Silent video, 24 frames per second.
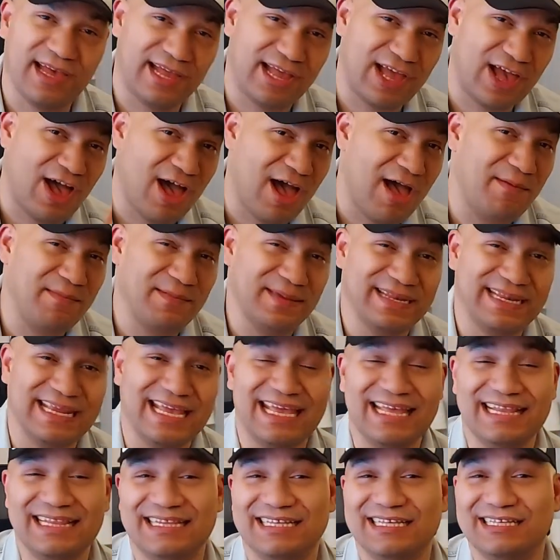a comment
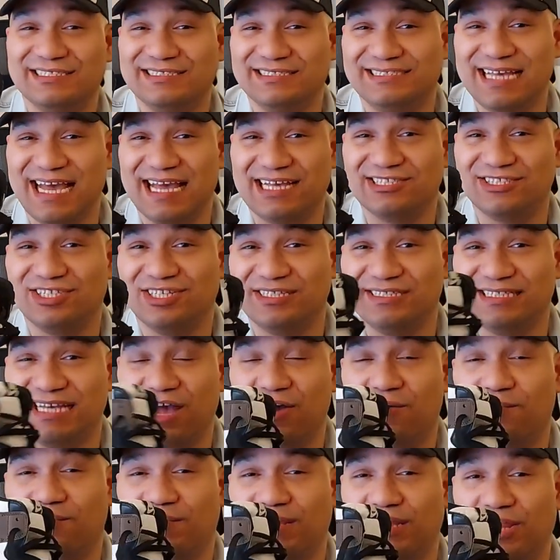in the section
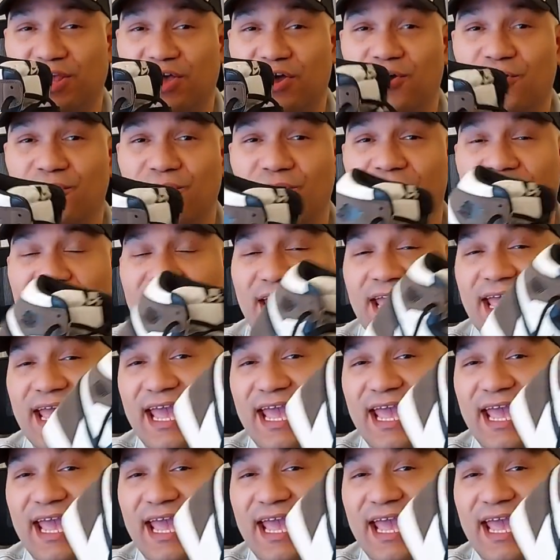down below